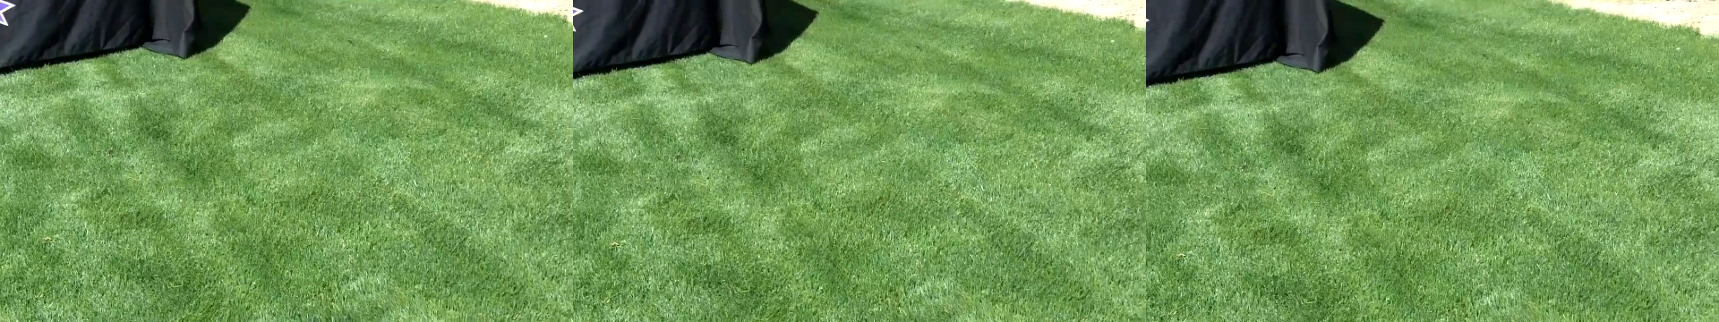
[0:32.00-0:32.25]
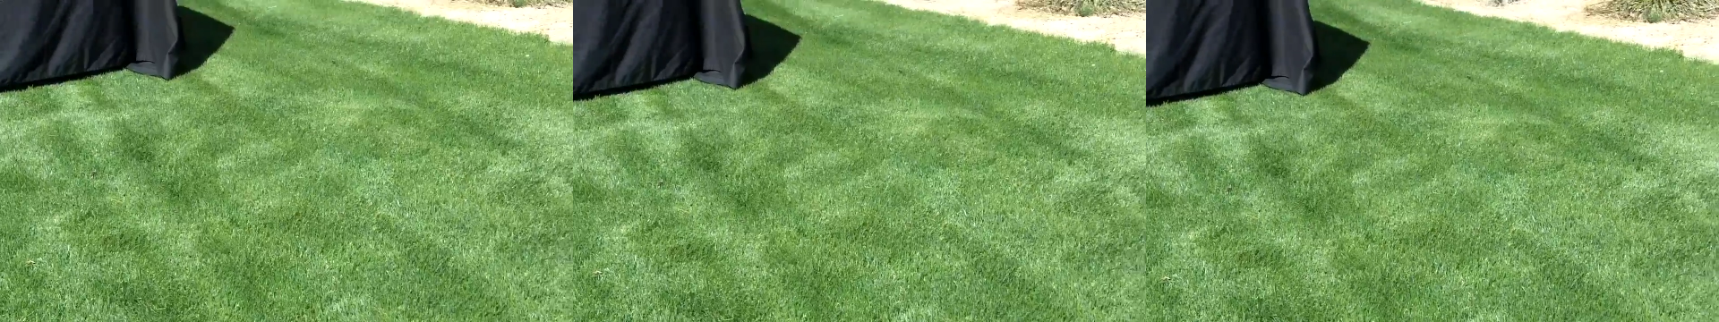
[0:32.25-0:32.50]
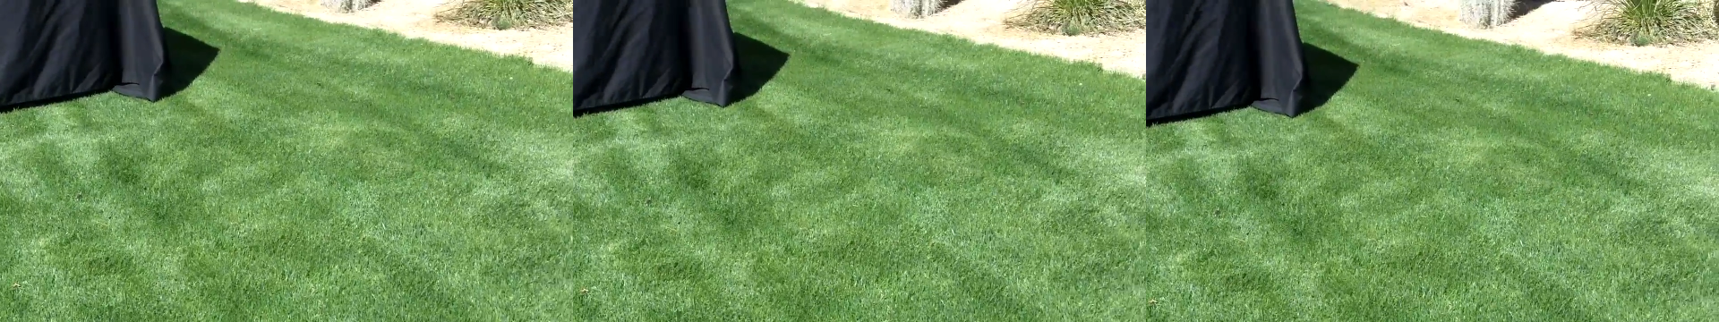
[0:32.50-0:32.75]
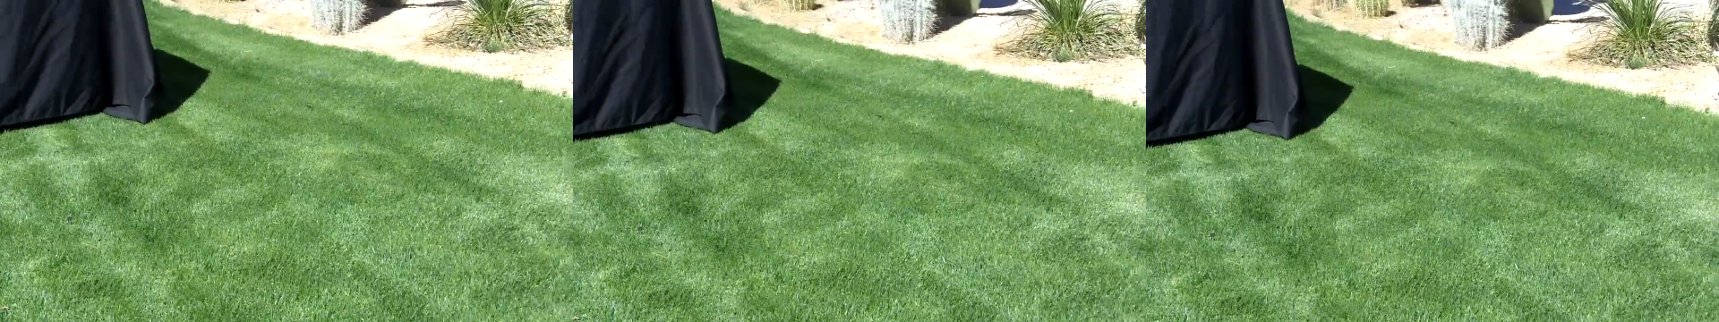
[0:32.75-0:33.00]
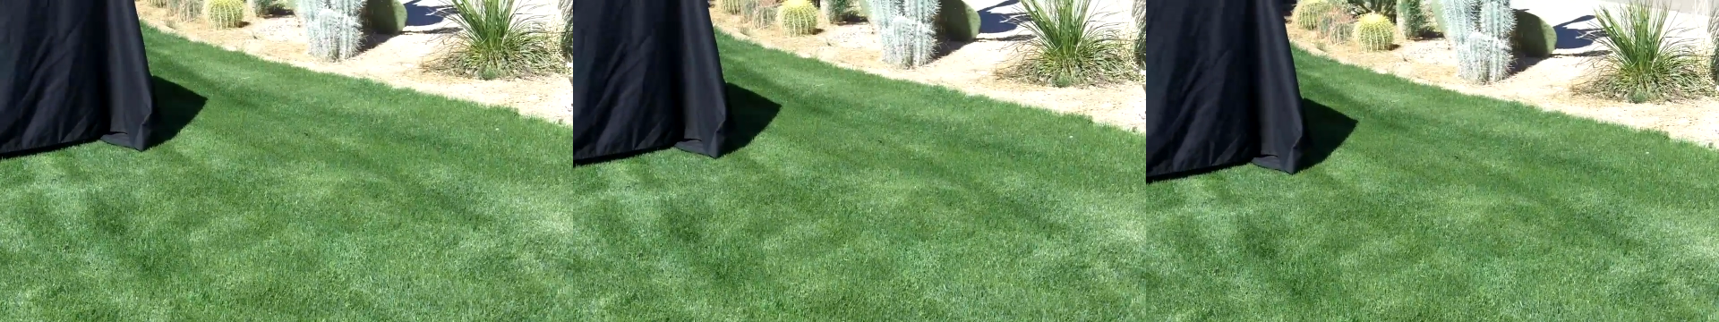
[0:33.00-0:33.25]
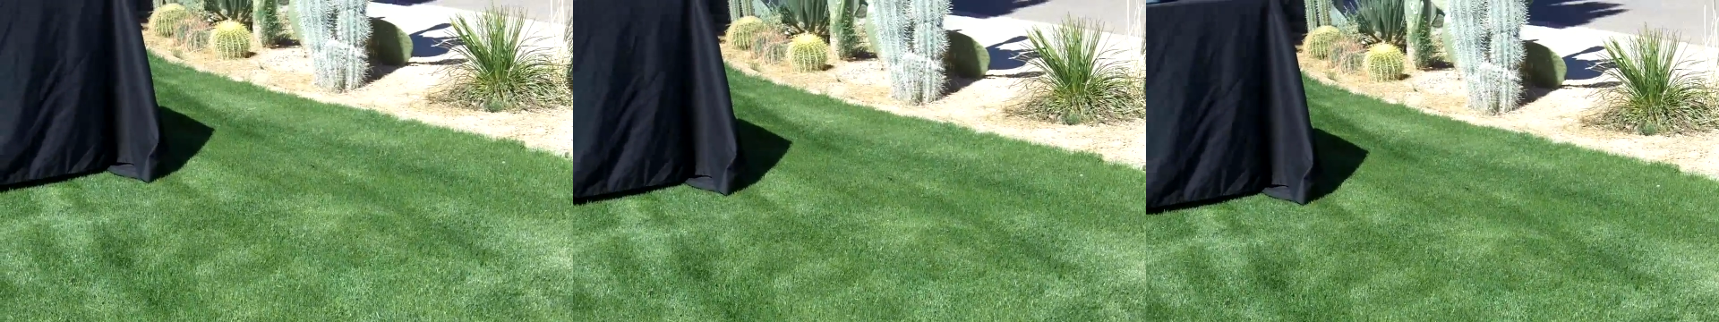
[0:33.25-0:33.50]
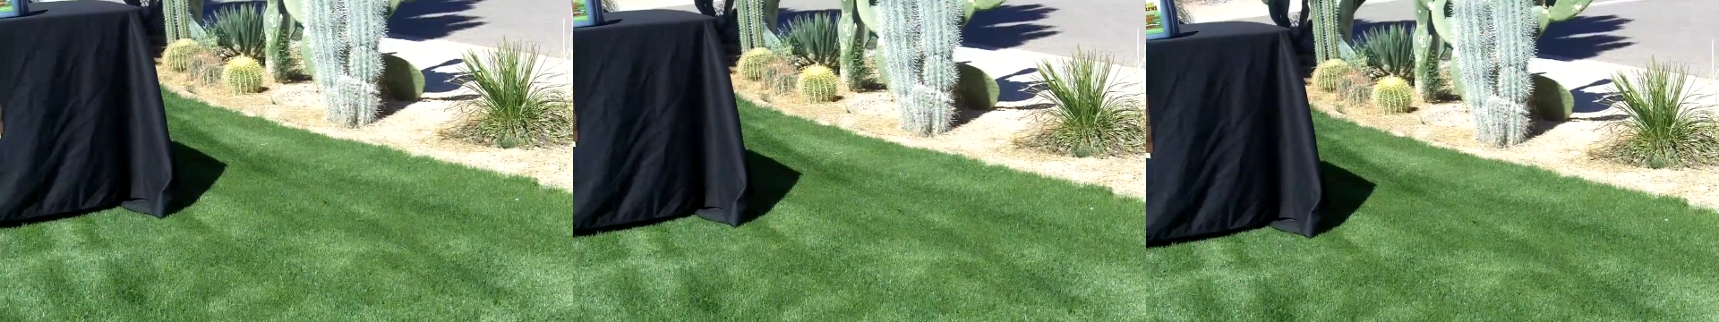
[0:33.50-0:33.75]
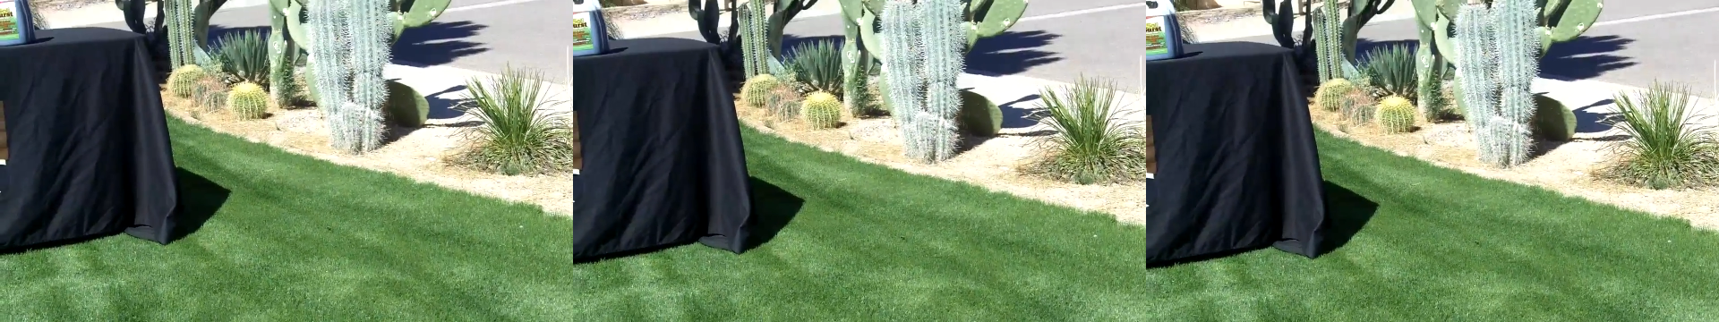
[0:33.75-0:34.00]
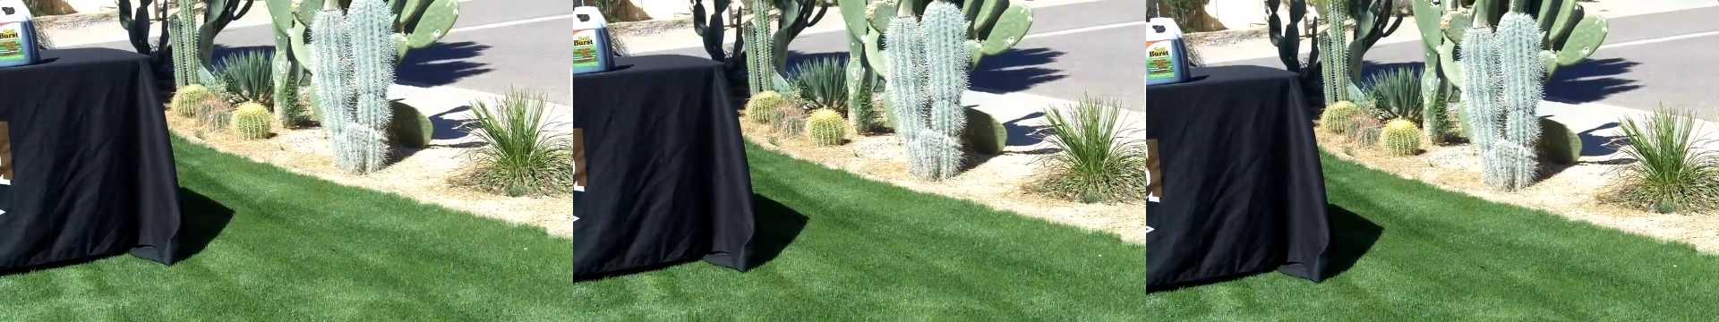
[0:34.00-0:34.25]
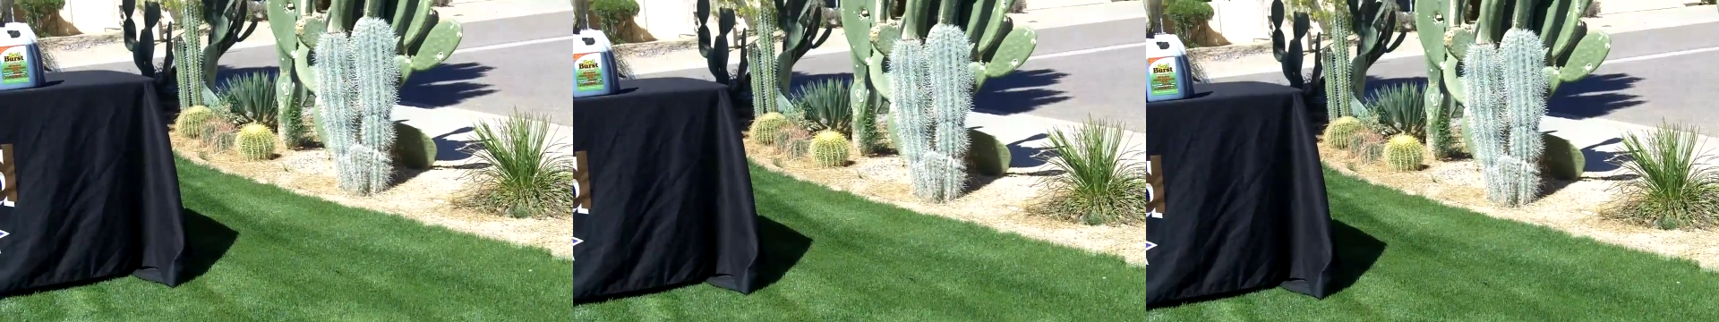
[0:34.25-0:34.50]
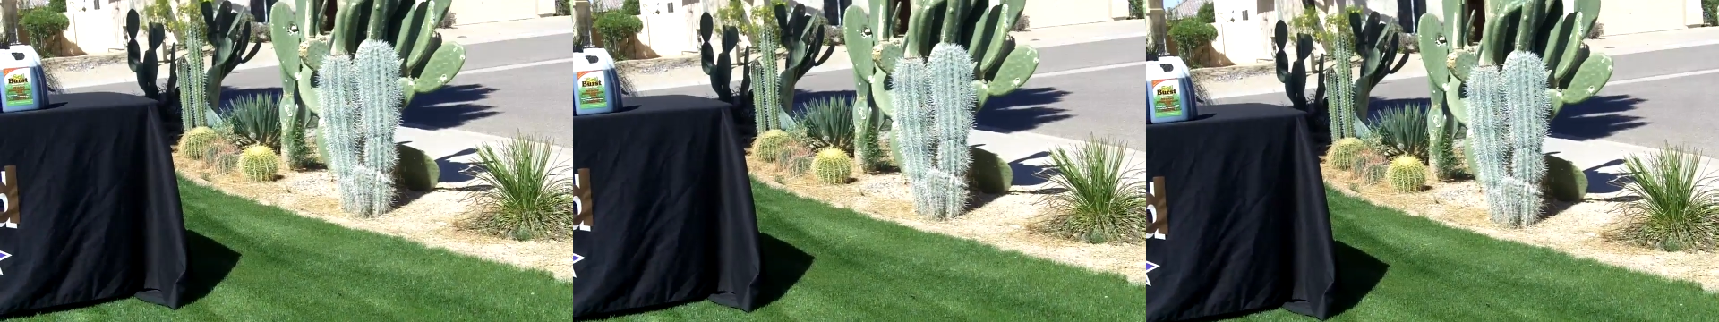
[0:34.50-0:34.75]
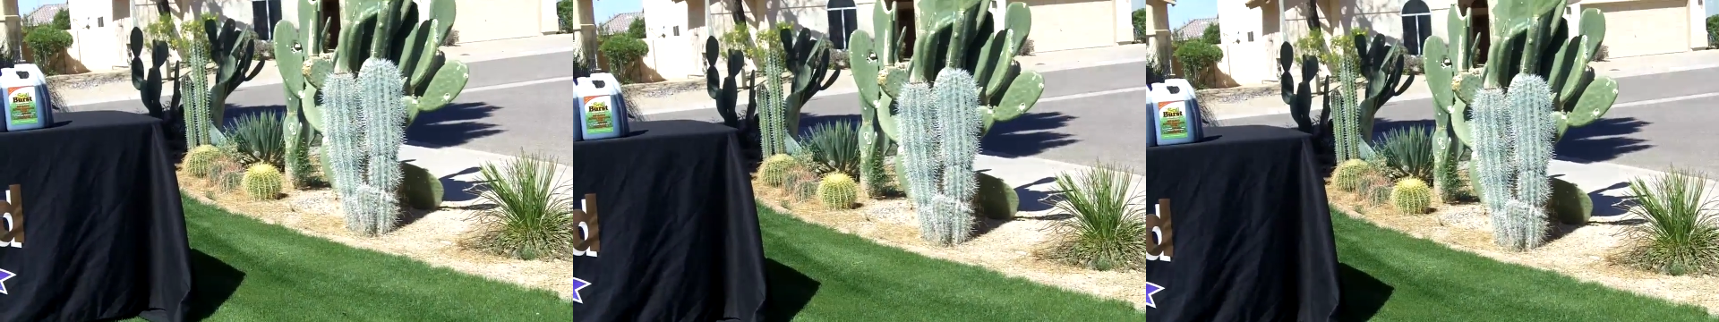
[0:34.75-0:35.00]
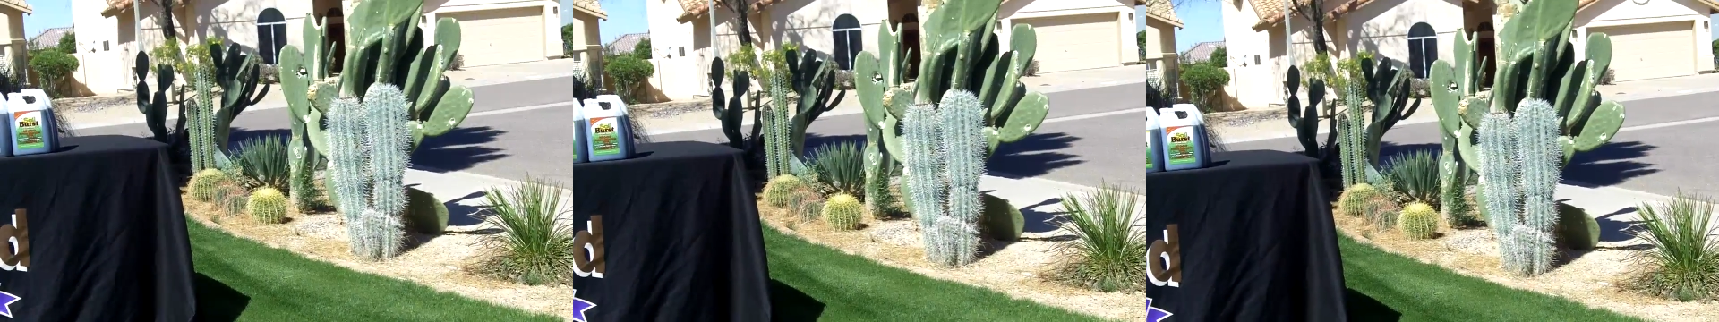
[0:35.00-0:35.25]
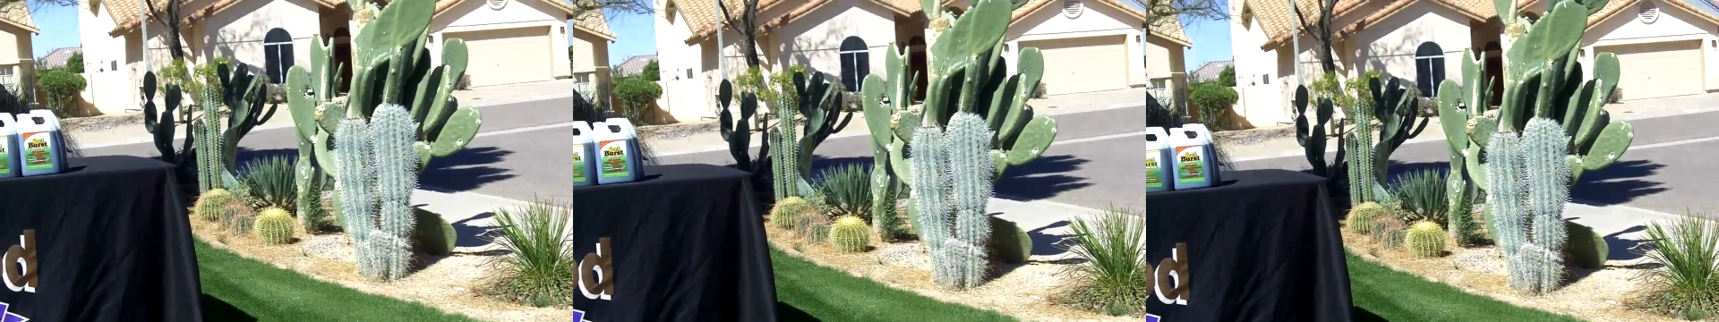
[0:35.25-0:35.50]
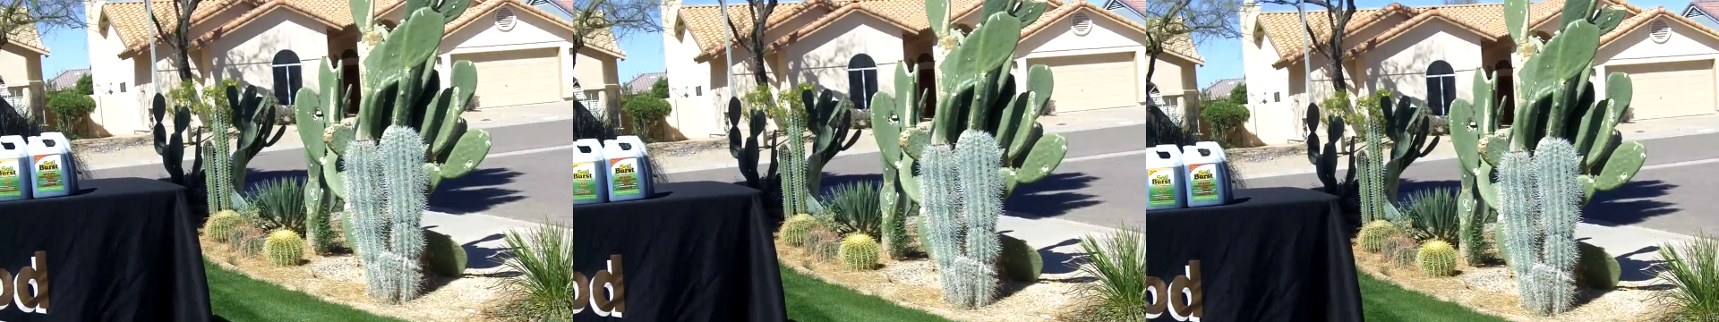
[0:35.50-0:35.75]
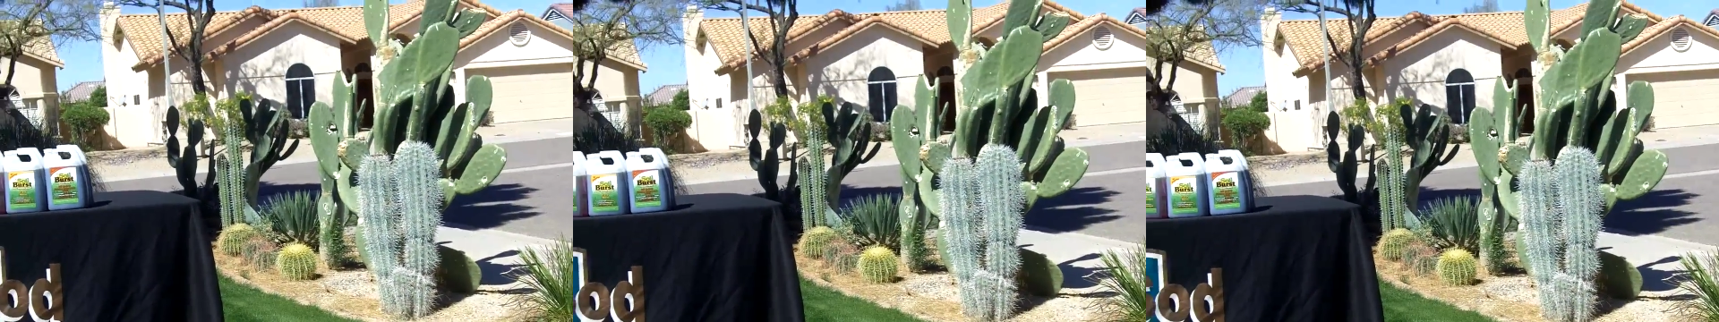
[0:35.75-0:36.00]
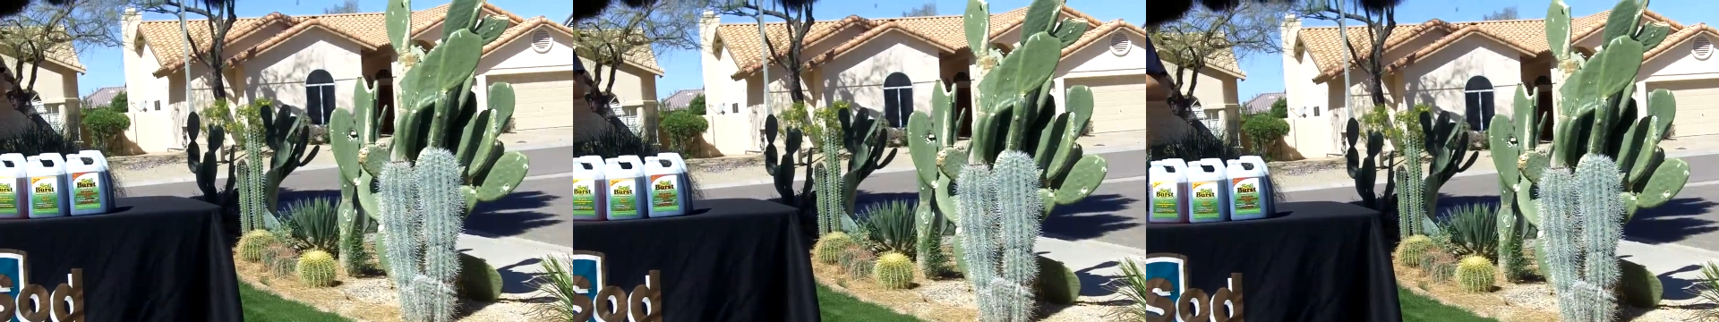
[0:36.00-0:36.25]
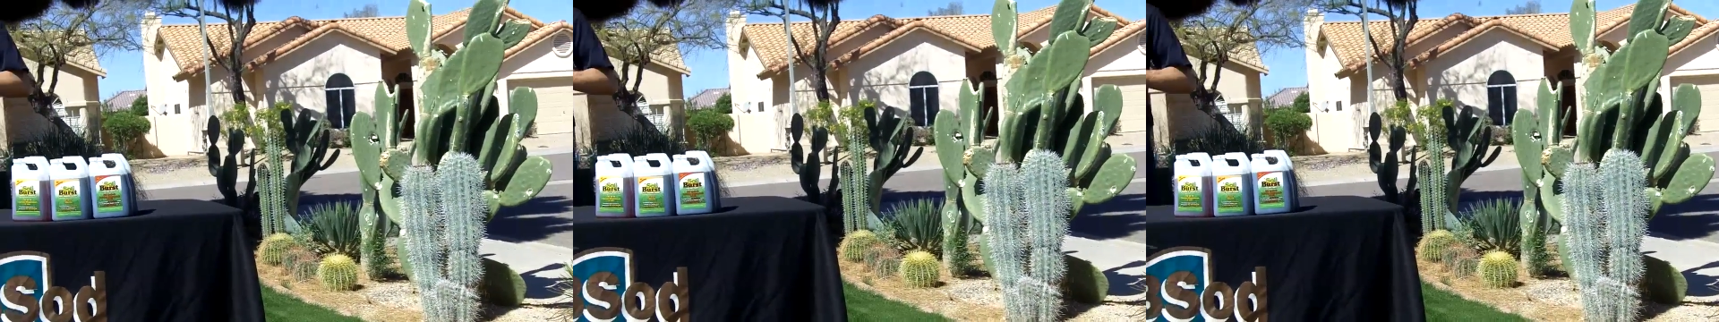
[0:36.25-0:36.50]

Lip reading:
[unreadable: no face in view]